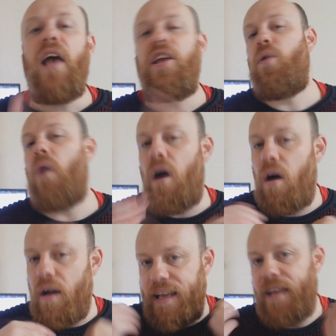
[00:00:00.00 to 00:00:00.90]
you
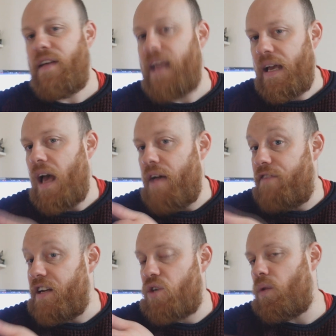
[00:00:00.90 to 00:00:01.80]
are giving a
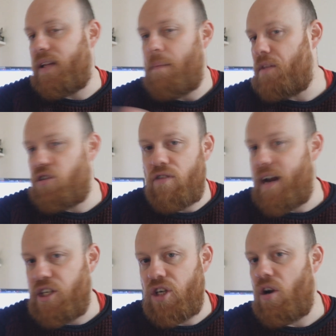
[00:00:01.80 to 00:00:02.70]
visual
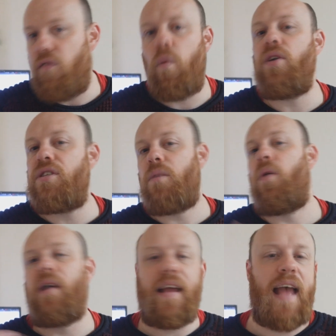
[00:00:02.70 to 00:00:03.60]
demonstration of what
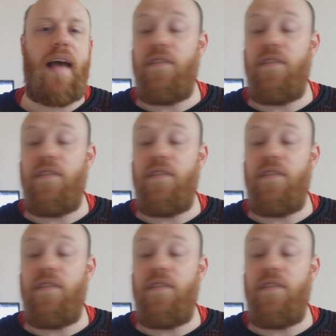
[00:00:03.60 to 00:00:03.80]
someone can get.